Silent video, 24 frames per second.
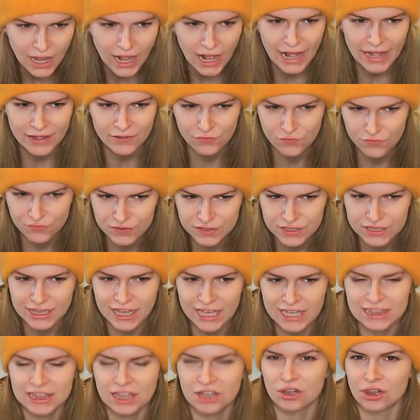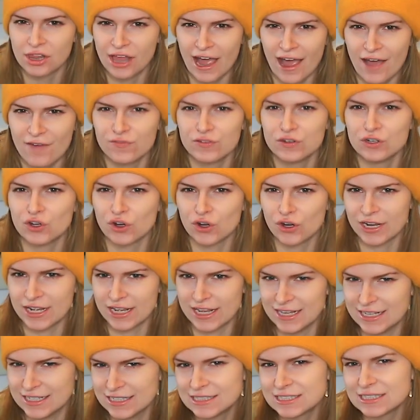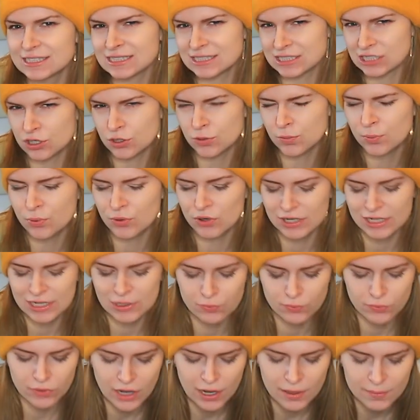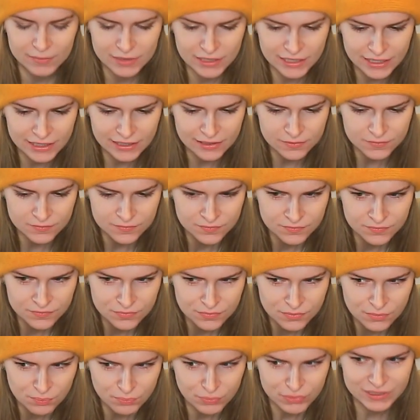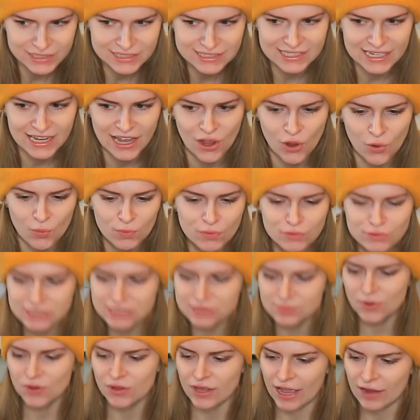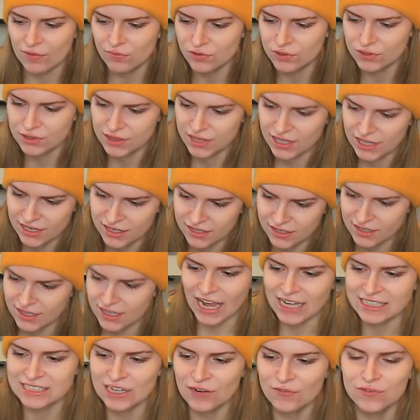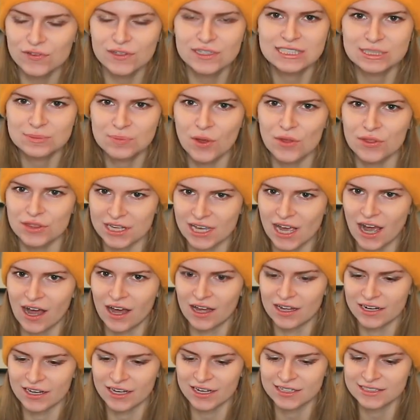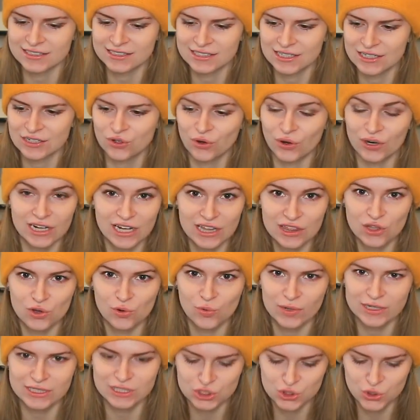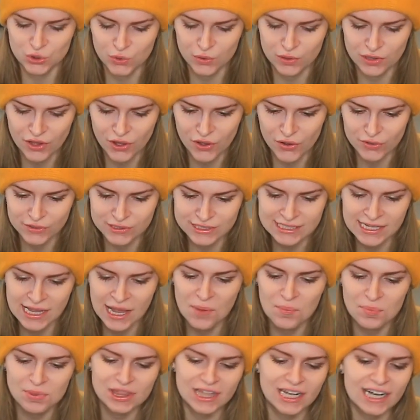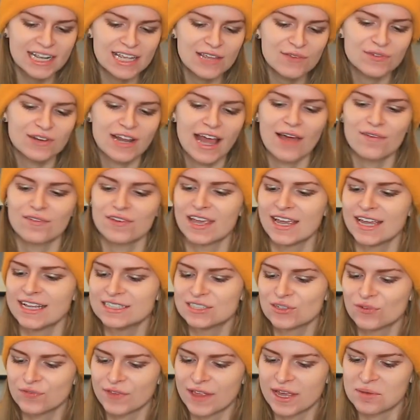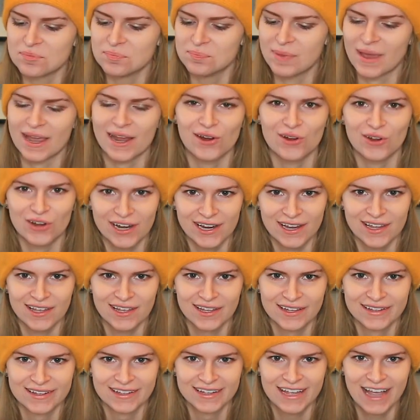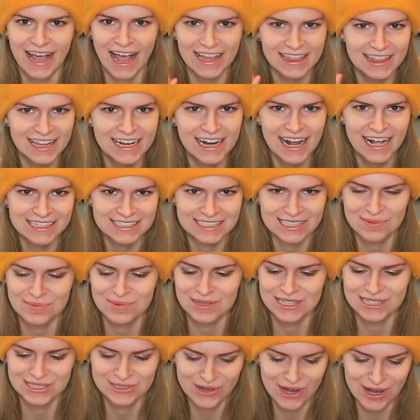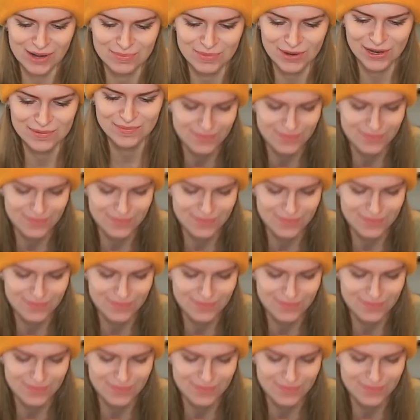I feel like the lavender is still pretty prominent, but it's like I almost smell everything. I definitely smelled the onyx. Granted, there was 2 of those, but then I even have a hint of like berry, and that has to be this cranberry